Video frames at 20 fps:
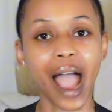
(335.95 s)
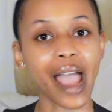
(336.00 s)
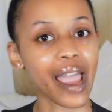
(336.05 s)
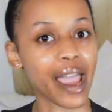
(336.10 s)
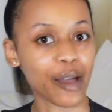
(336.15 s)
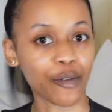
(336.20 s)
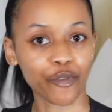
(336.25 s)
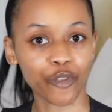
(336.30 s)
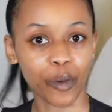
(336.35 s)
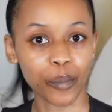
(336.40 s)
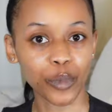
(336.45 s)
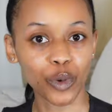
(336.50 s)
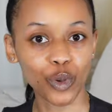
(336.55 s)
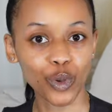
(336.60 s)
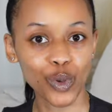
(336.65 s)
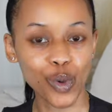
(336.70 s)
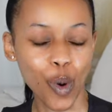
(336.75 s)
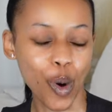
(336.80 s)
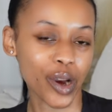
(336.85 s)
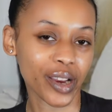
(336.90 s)
I am from New
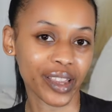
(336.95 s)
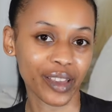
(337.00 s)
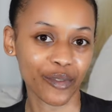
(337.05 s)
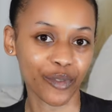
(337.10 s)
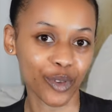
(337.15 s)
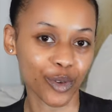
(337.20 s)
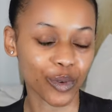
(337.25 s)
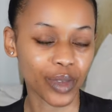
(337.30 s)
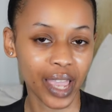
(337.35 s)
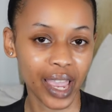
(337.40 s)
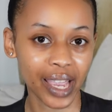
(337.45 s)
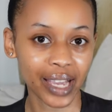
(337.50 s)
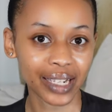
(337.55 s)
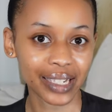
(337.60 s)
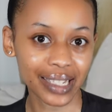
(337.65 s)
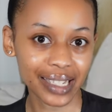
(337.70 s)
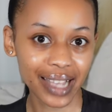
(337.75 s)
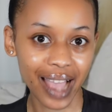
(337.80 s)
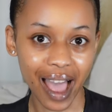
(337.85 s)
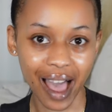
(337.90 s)
York. If you can't
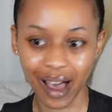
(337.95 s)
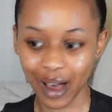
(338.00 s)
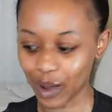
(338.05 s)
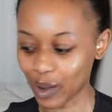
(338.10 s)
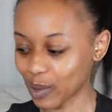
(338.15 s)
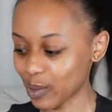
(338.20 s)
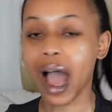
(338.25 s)
tell,